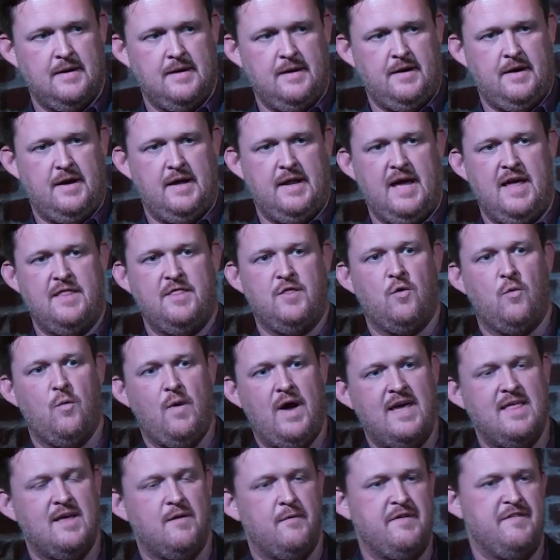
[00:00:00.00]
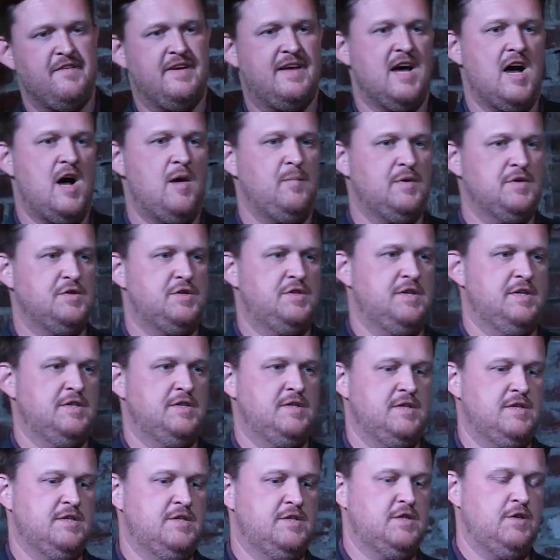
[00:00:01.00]
Right? And the way that we've accomplished
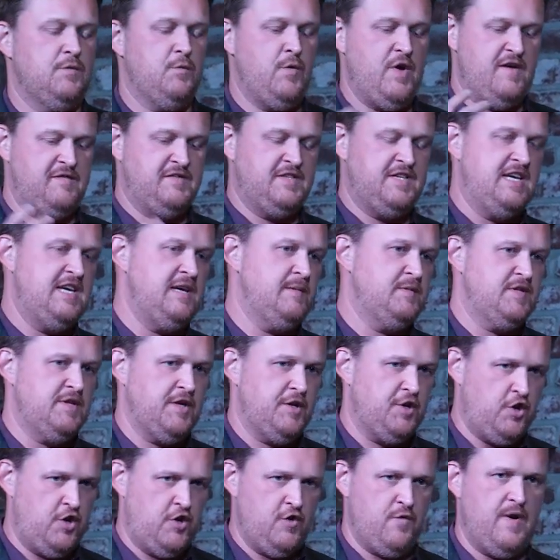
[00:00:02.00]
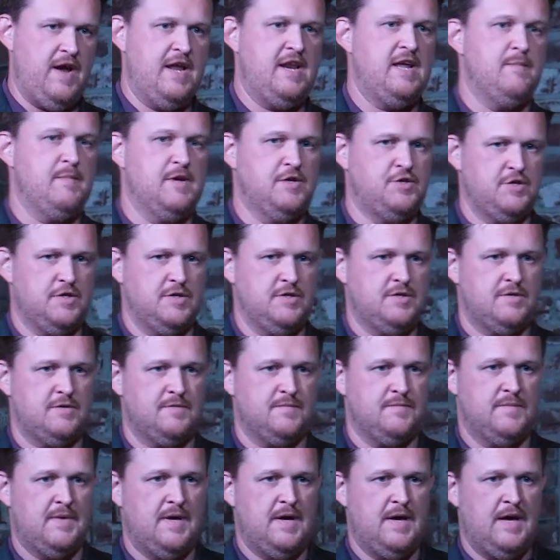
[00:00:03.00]
this is we have teams that curate
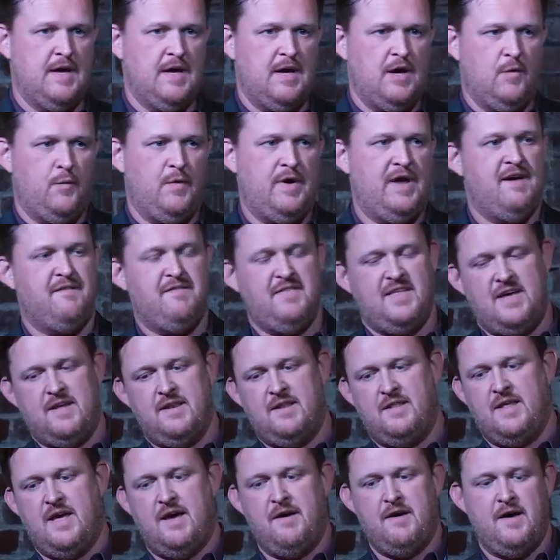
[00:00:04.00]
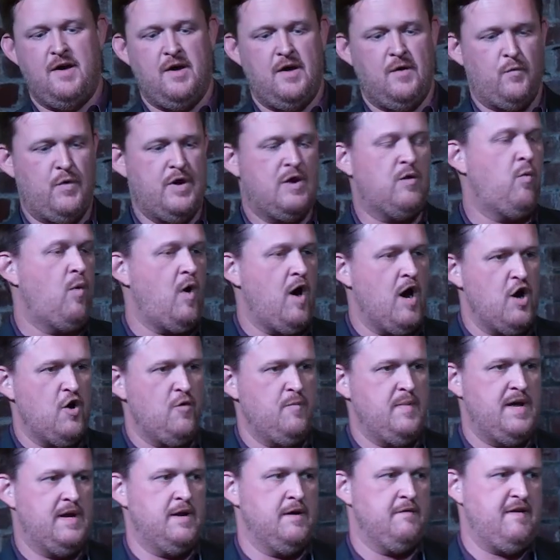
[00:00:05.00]
images. We have then a
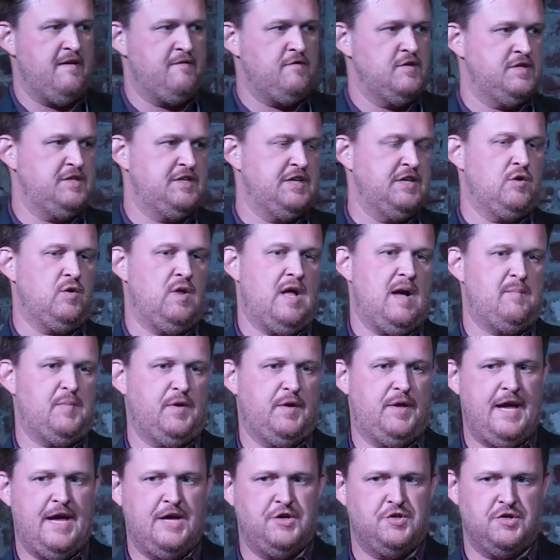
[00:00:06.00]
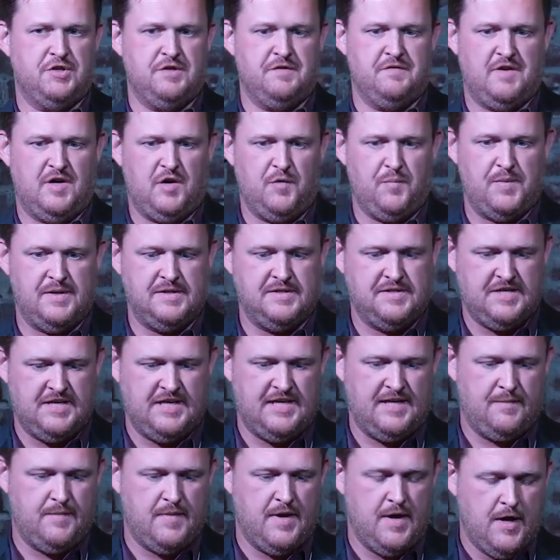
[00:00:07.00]
requirement of every single application development
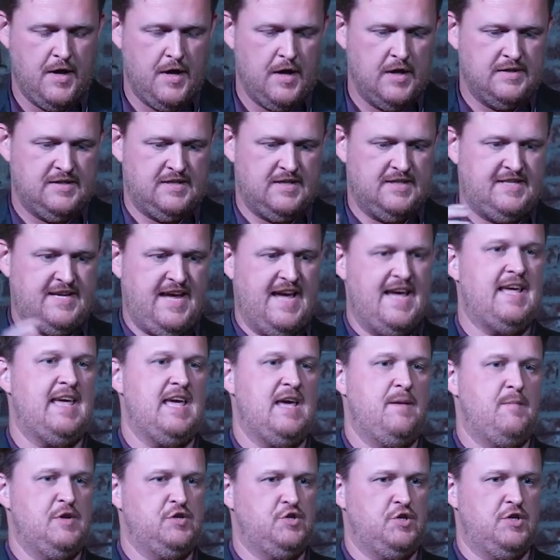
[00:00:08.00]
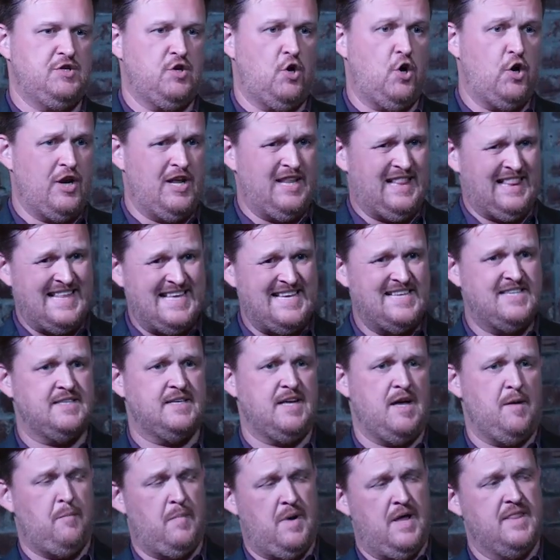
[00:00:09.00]
team to take images on at
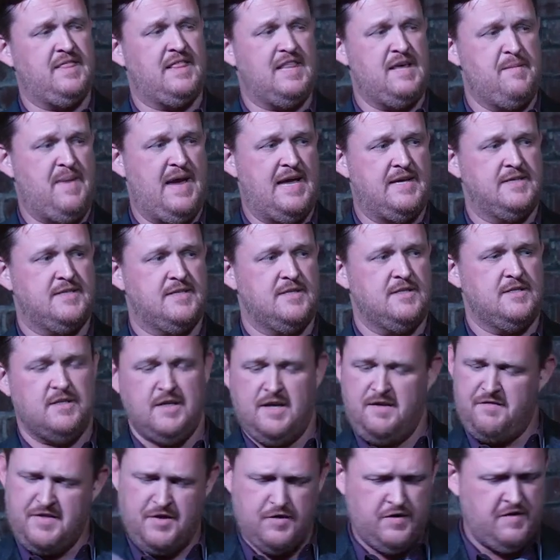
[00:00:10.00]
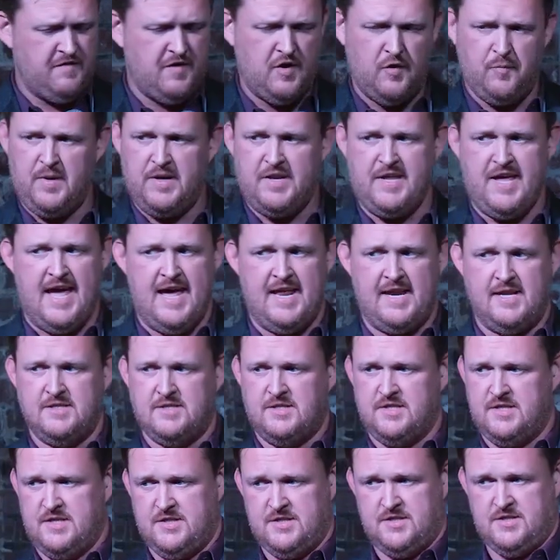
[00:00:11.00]
least a monthly basis. If their development
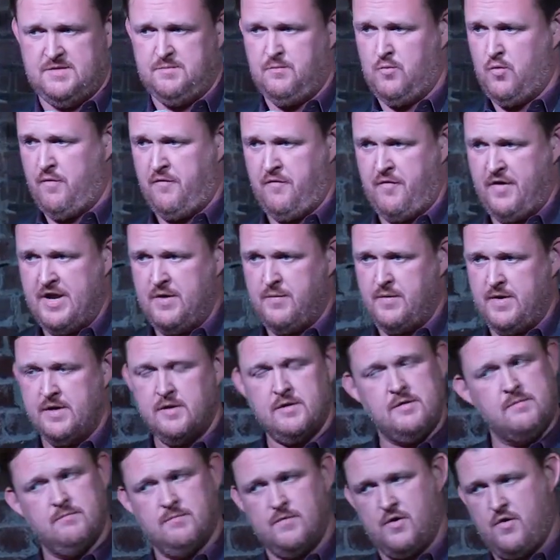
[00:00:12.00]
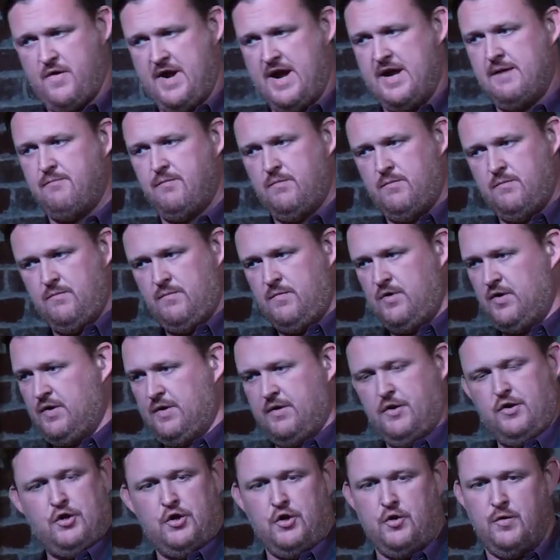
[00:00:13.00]
cadence is more frequent, great. You
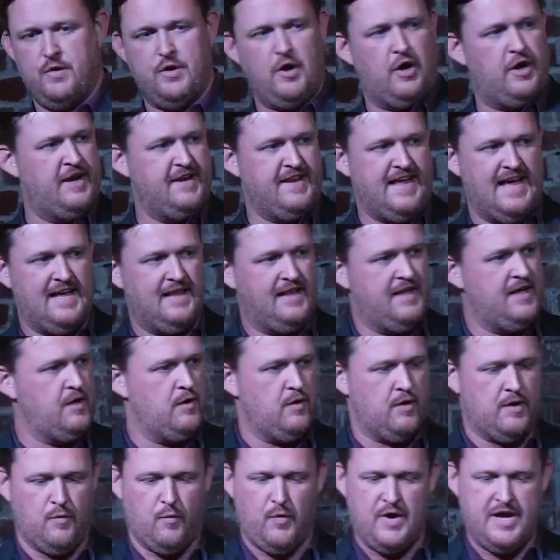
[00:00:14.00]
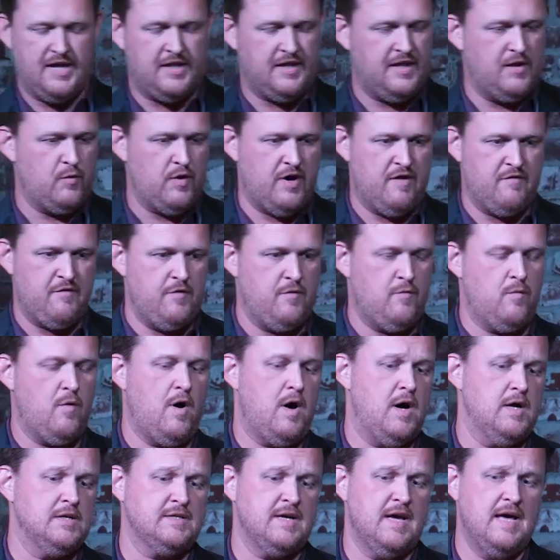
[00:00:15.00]
can do it on a daily or on a weekly, whatever you
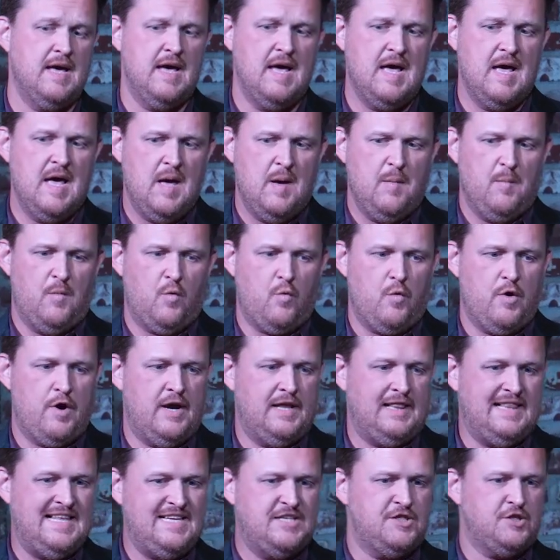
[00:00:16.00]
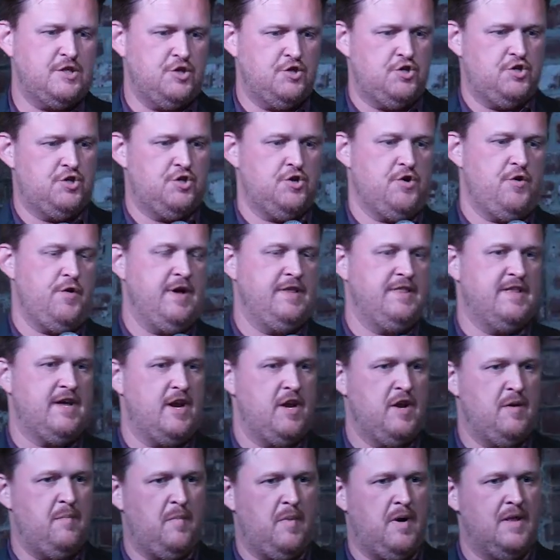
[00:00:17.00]
want. But we're at least assuring that
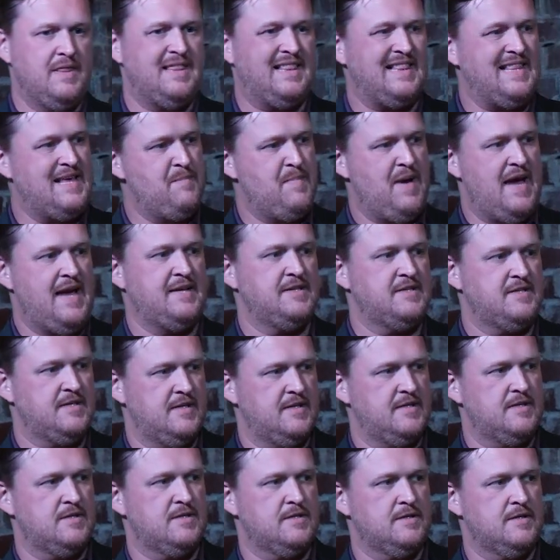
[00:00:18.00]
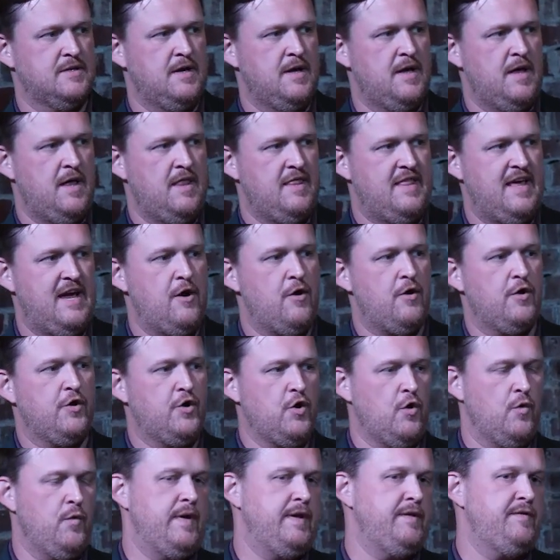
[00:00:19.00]
on a monthly basis, they are
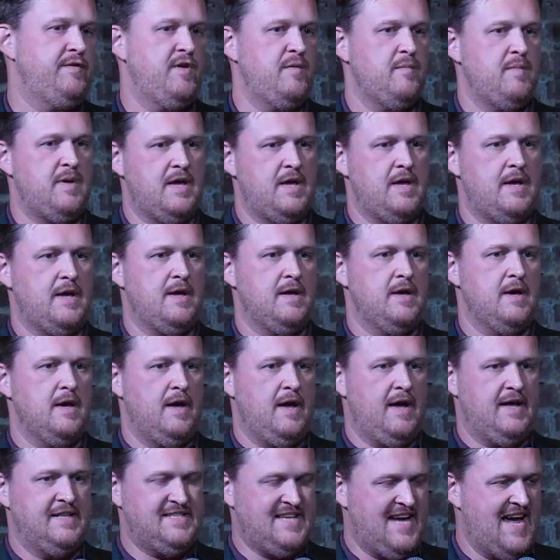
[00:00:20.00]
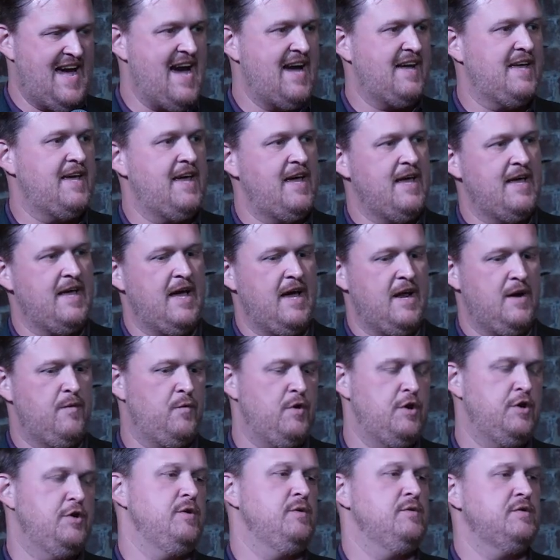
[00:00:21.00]
going to be attacking and
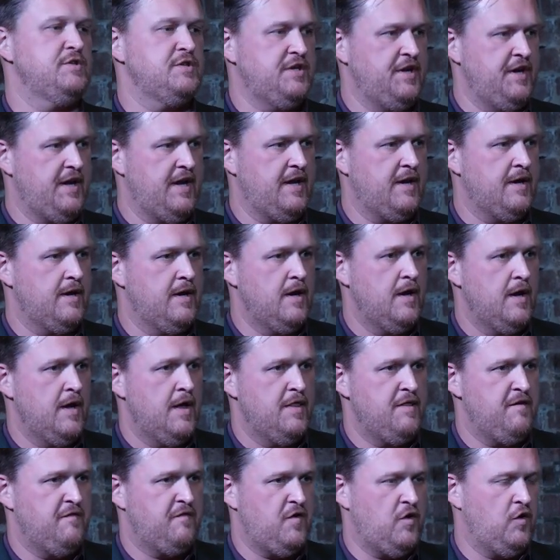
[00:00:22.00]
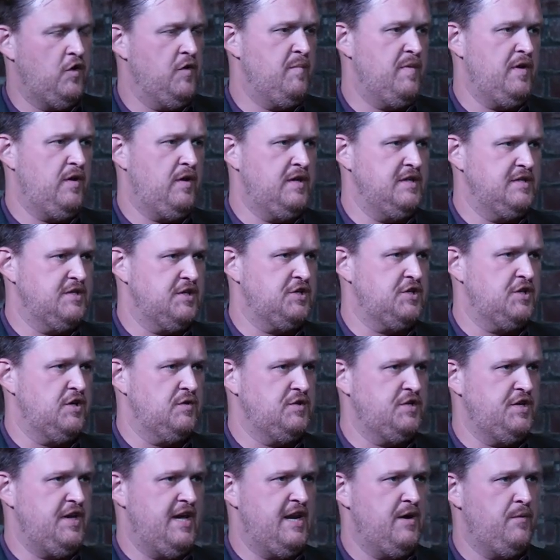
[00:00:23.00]
reducing the vulnerabilities
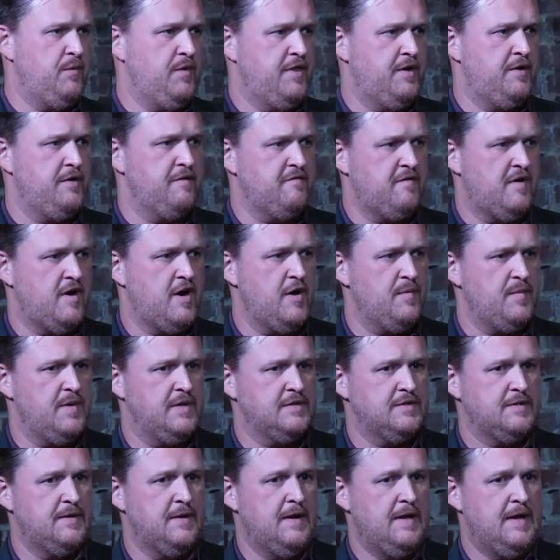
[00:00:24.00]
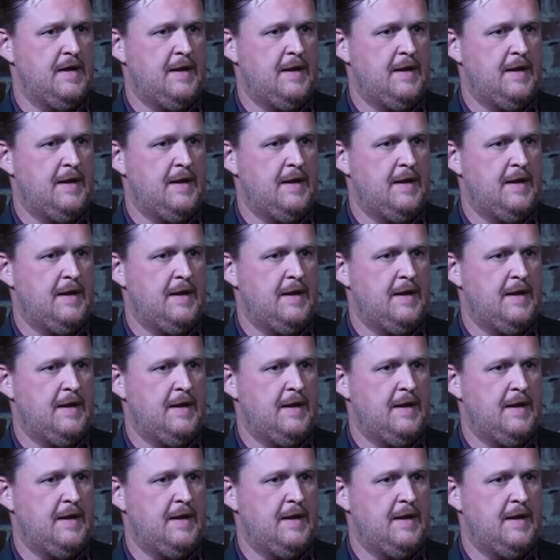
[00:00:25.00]
associated with their environment.